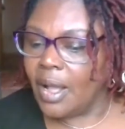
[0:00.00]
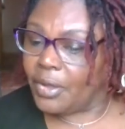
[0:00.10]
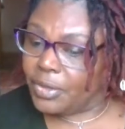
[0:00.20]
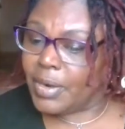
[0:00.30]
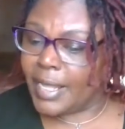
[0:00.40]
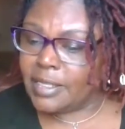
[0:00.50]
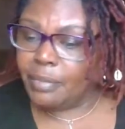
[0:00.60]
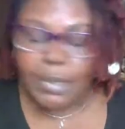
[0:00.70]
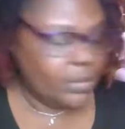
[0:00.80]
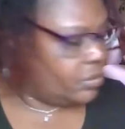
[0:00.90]
Oh, you like the
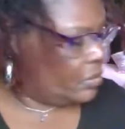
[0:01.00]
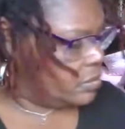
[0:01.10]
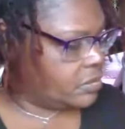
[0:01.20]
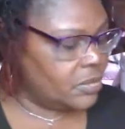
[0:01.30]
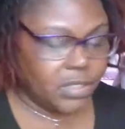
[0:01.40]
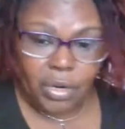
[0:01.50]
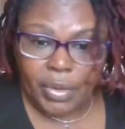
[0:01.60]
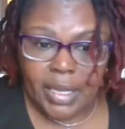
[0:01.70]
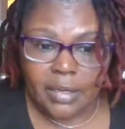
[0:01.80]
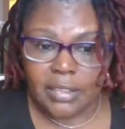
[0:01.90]
blue,
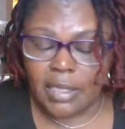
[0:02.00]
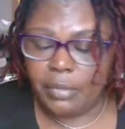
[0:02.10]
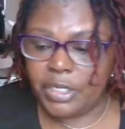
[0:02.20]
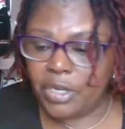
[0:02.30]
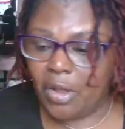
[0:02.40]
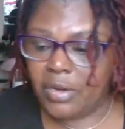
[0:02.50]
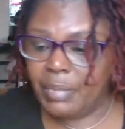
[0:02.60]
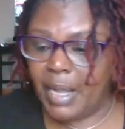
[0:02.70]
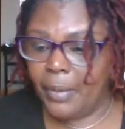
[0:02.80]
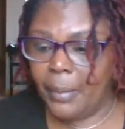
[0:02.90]
Joanna? Is that what you're talking
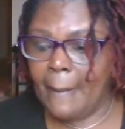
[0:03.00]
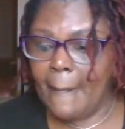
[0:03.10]
about?